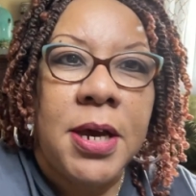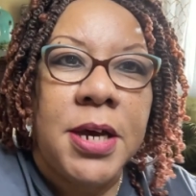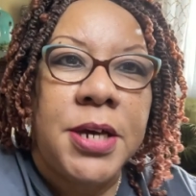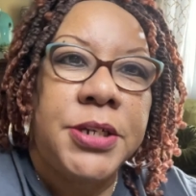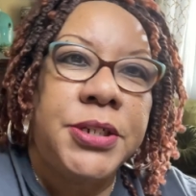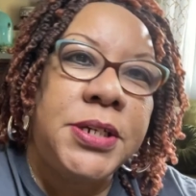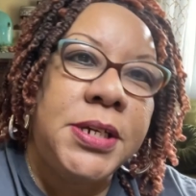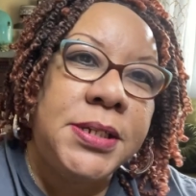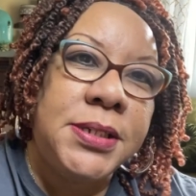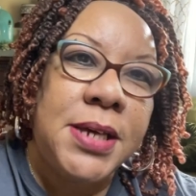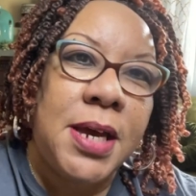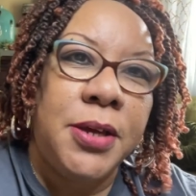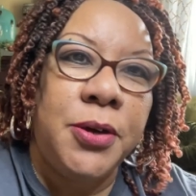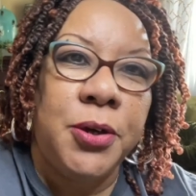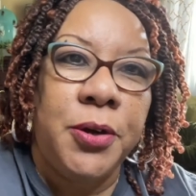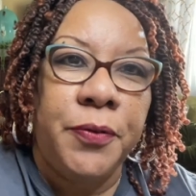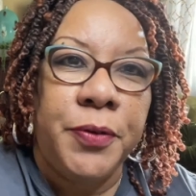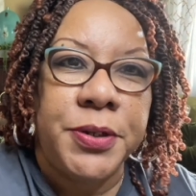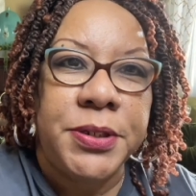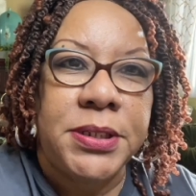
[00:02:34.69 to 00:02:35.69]
She's at
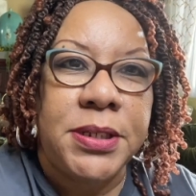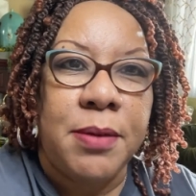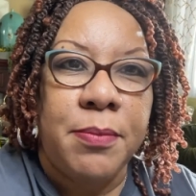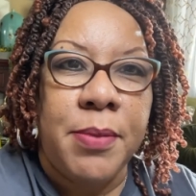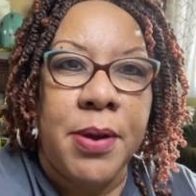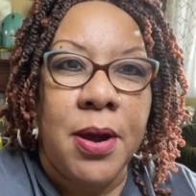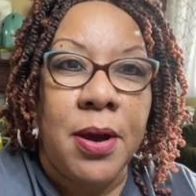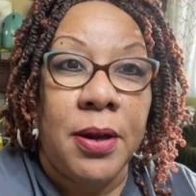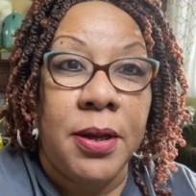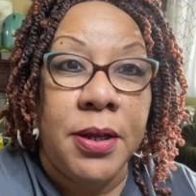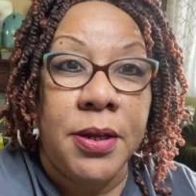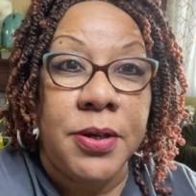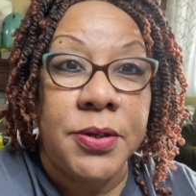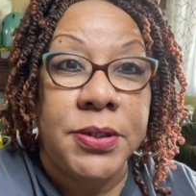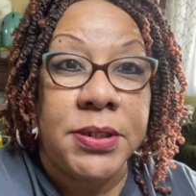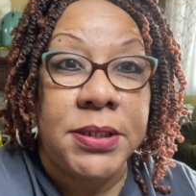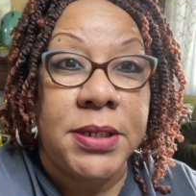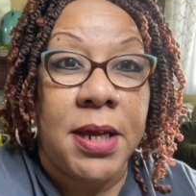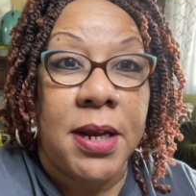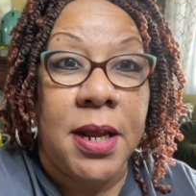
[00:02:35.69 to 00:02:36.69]
University of Maryland, you know,
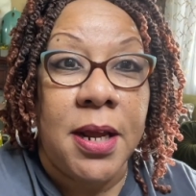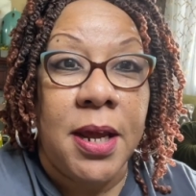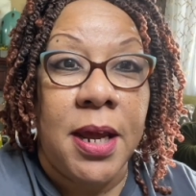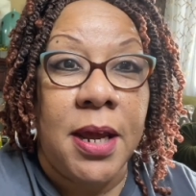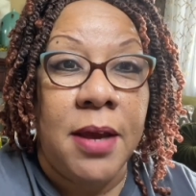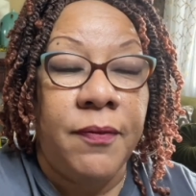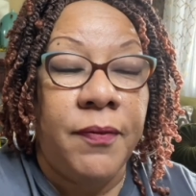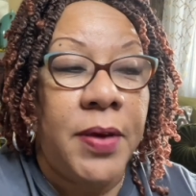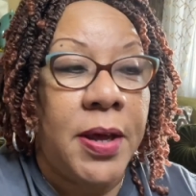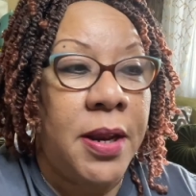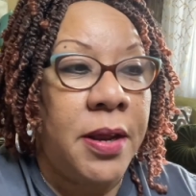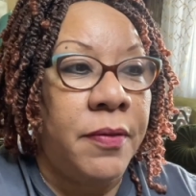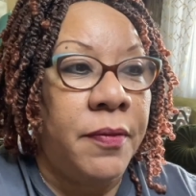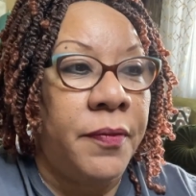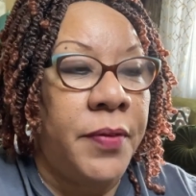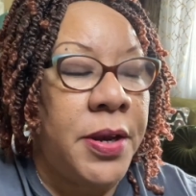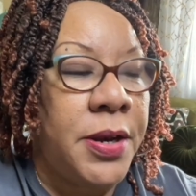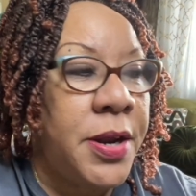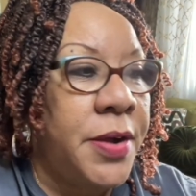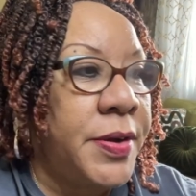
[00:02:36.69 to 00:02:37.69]
studying
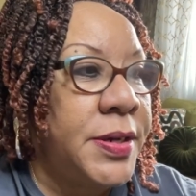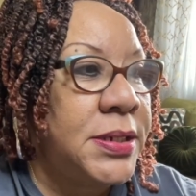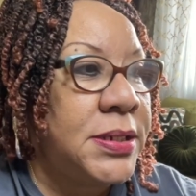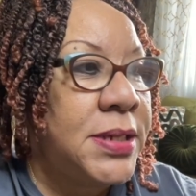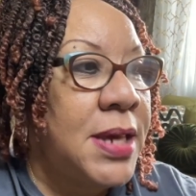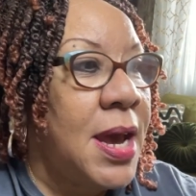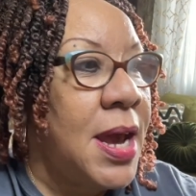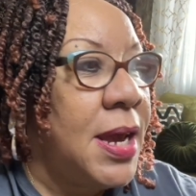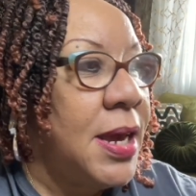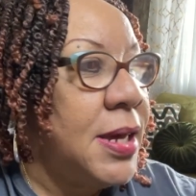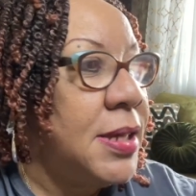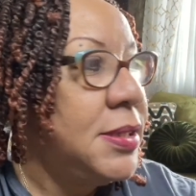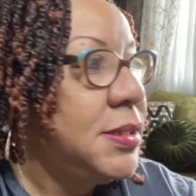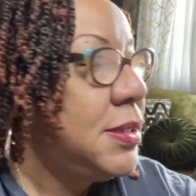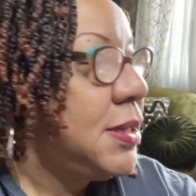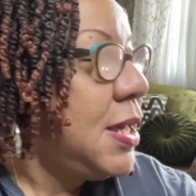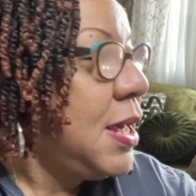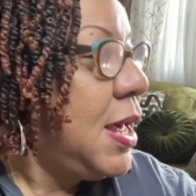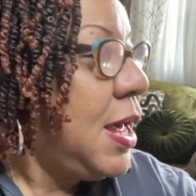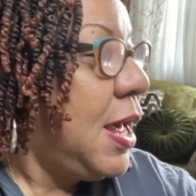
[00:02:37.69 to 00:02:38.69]
veterinary science.
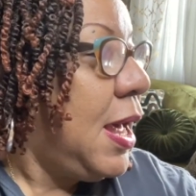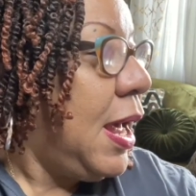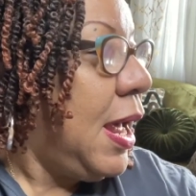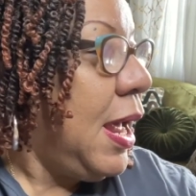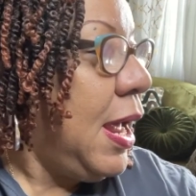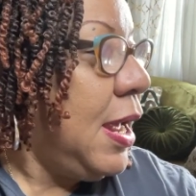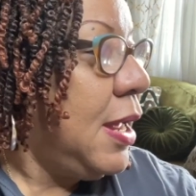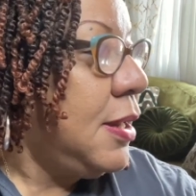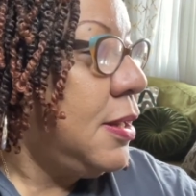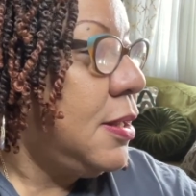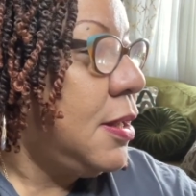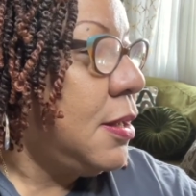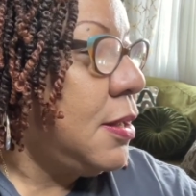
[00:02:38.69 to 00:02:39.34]
And